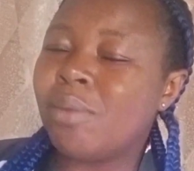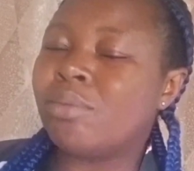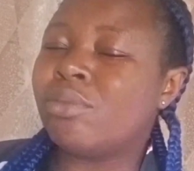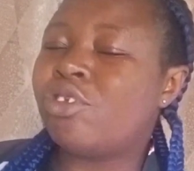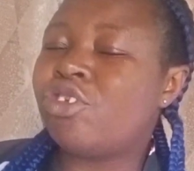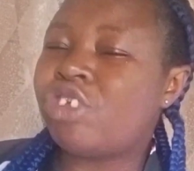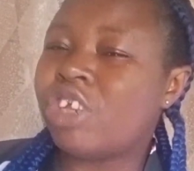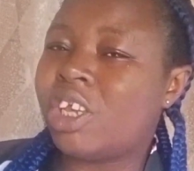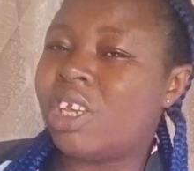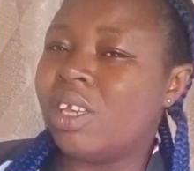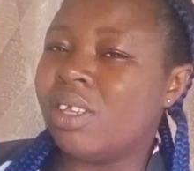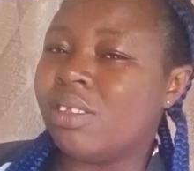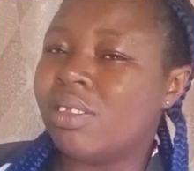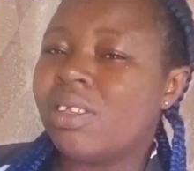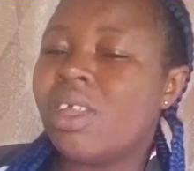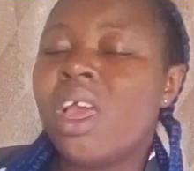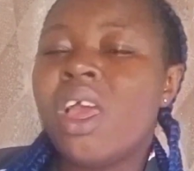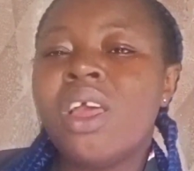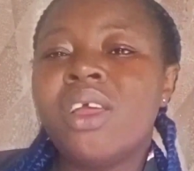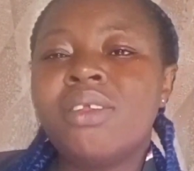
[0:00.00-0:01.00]

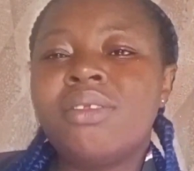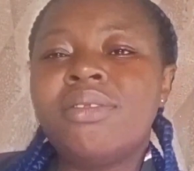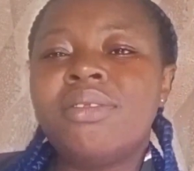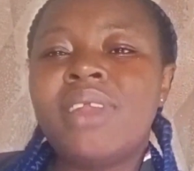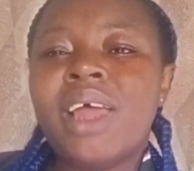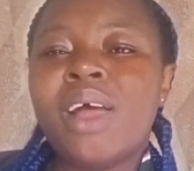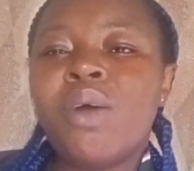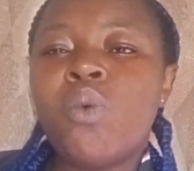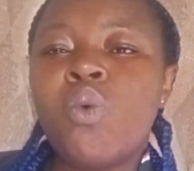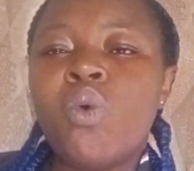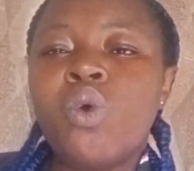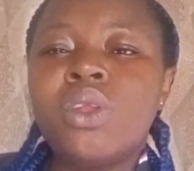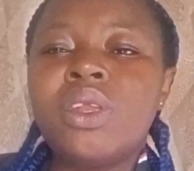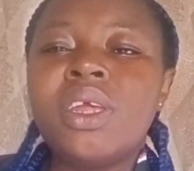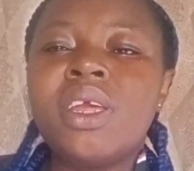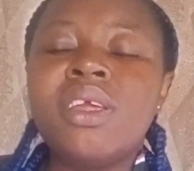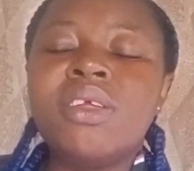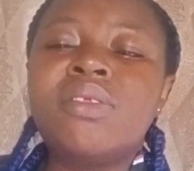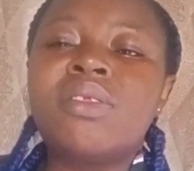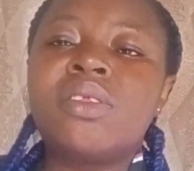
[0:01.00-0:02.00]
chickens, that one
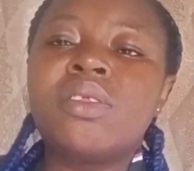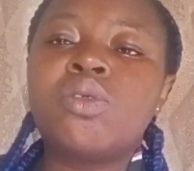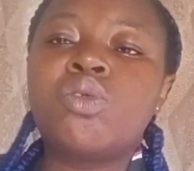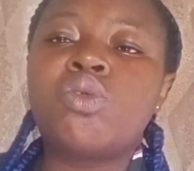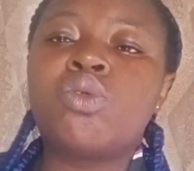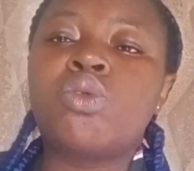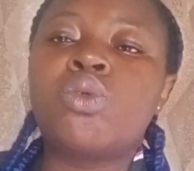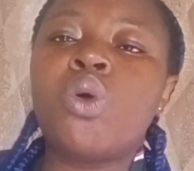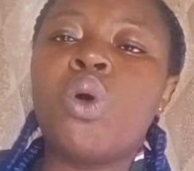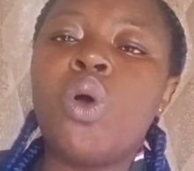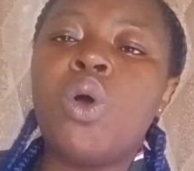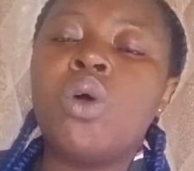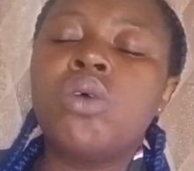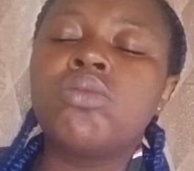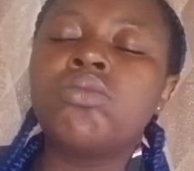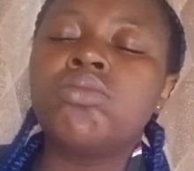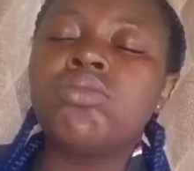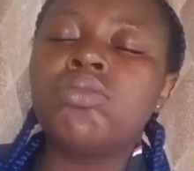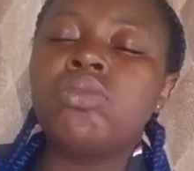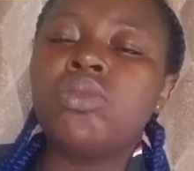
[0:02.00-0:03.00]
is
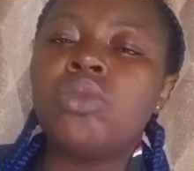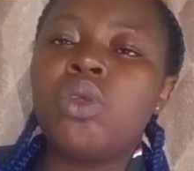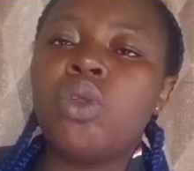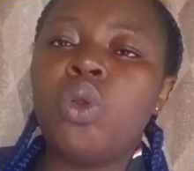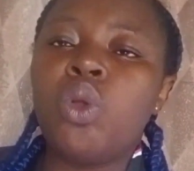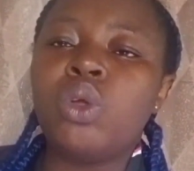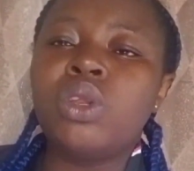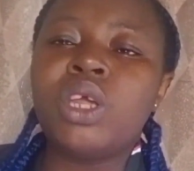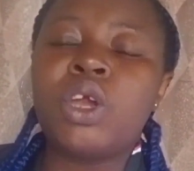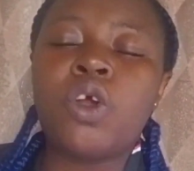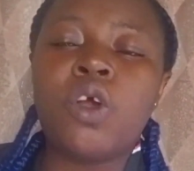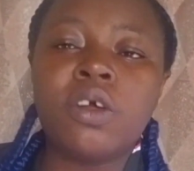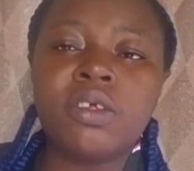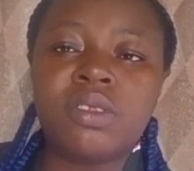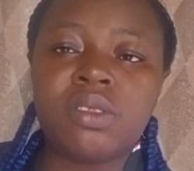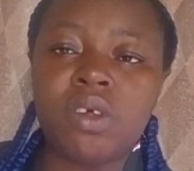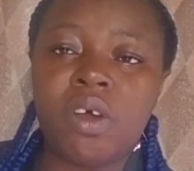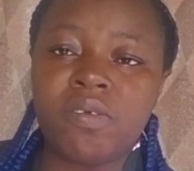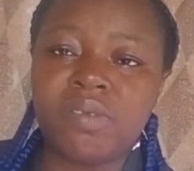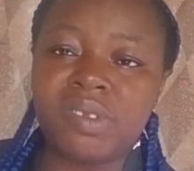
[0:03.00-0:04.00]
so low. The
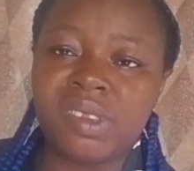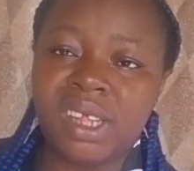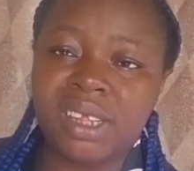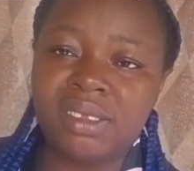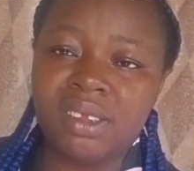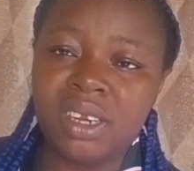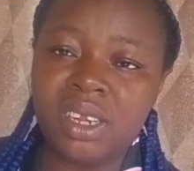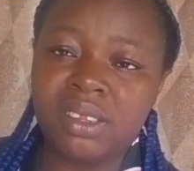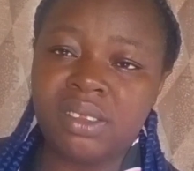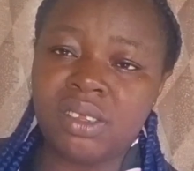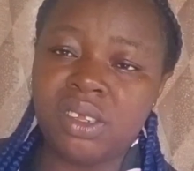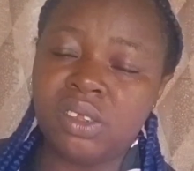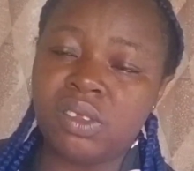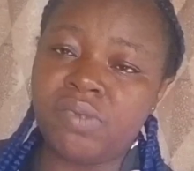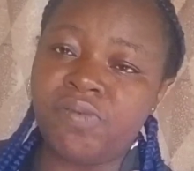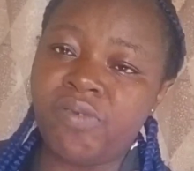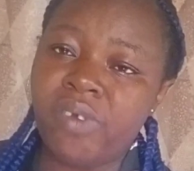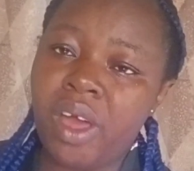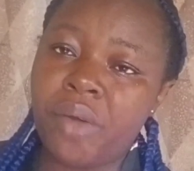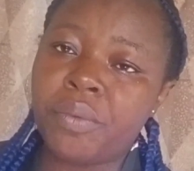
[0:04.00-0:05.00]
cost of starting it
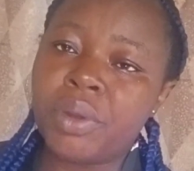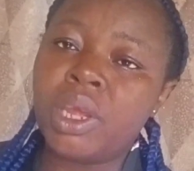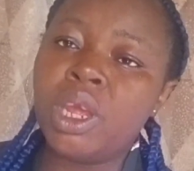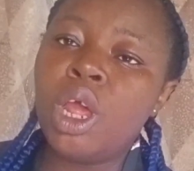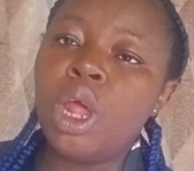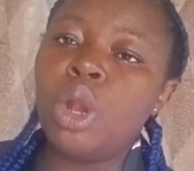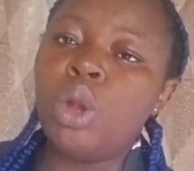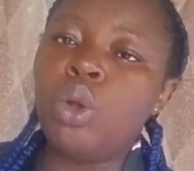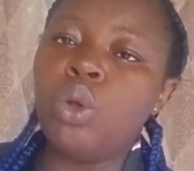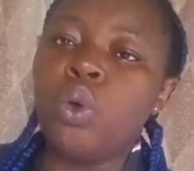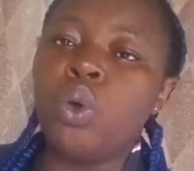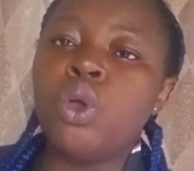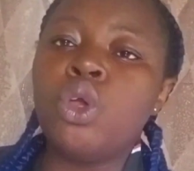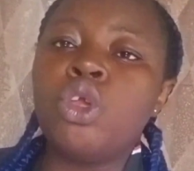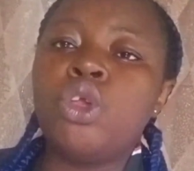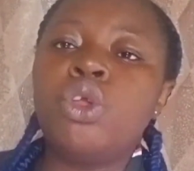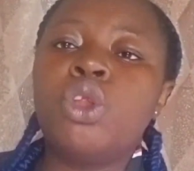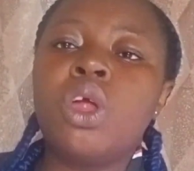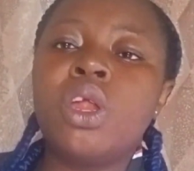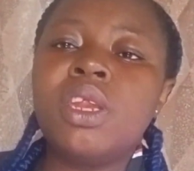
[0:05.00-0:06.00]
is very low.
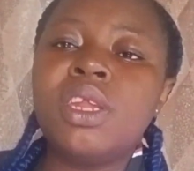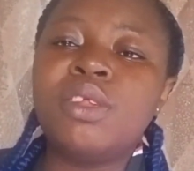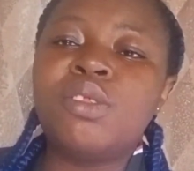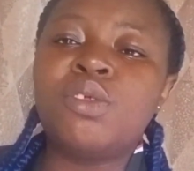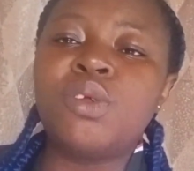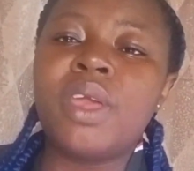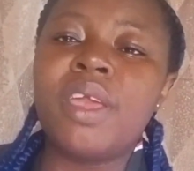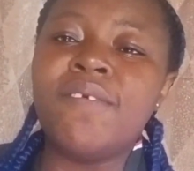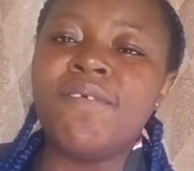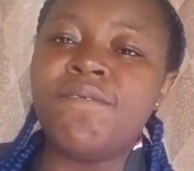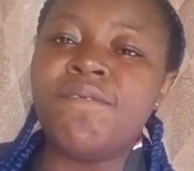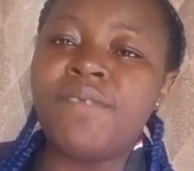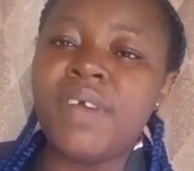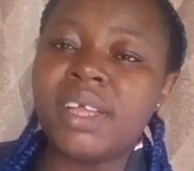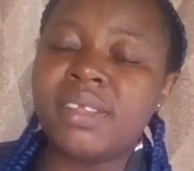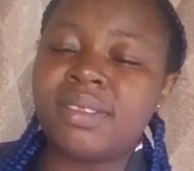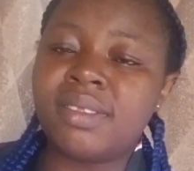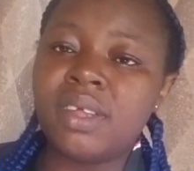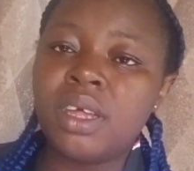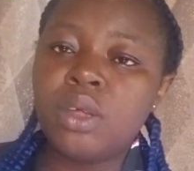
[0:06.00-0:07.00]
You don't need to
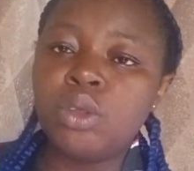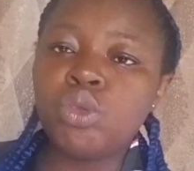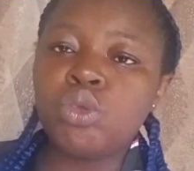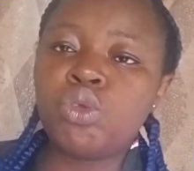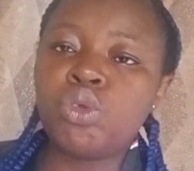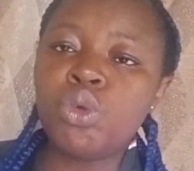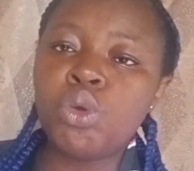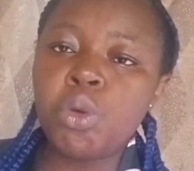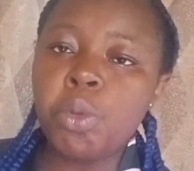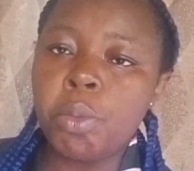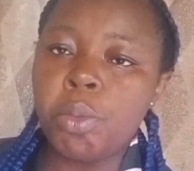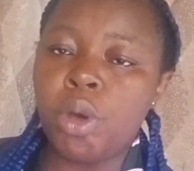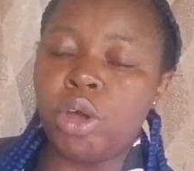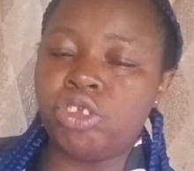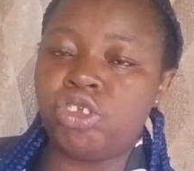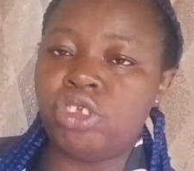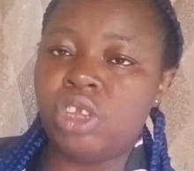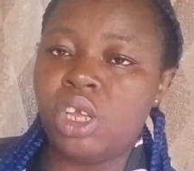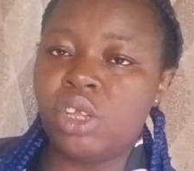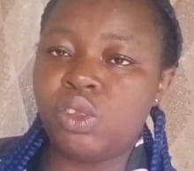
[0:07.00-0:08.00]
invest too
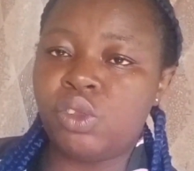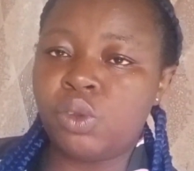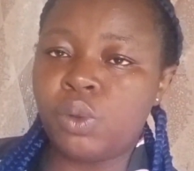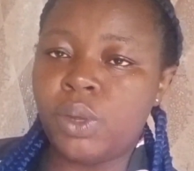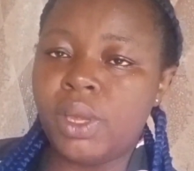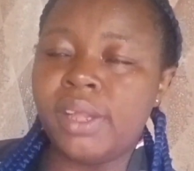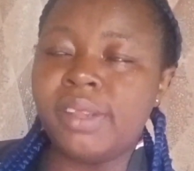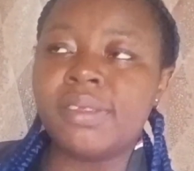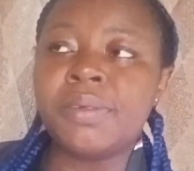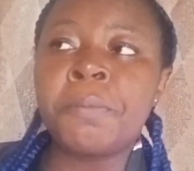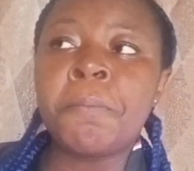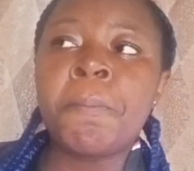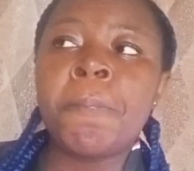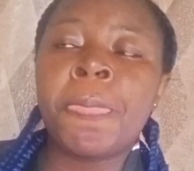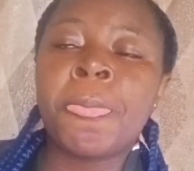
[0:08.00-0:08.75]
much into it.